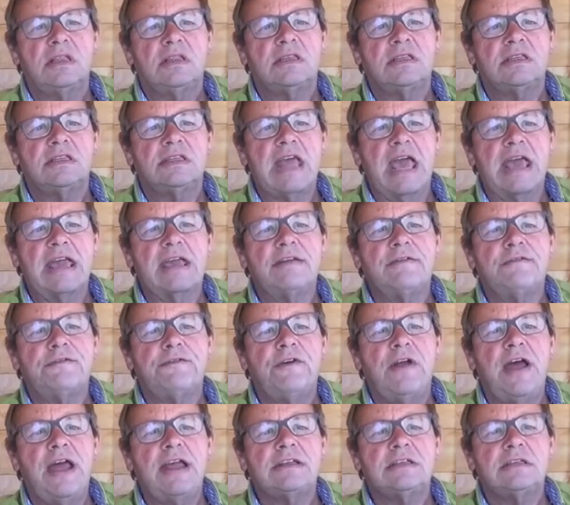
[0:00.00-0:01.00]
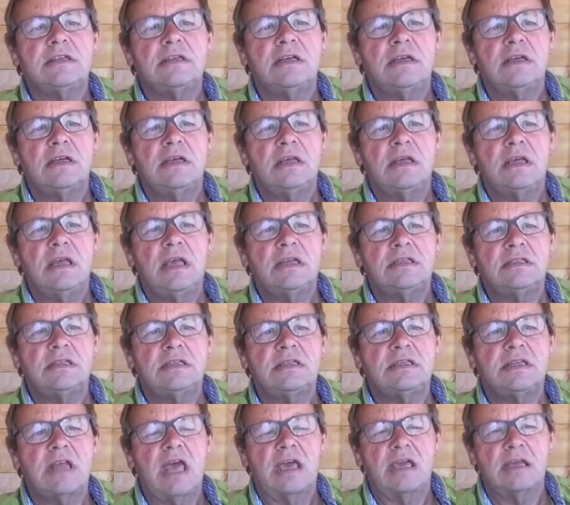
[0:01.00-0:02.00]
The second fret is
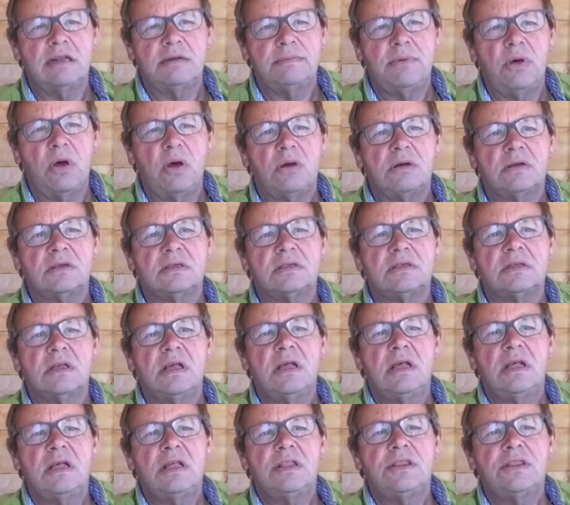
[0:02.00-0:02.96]
the second box.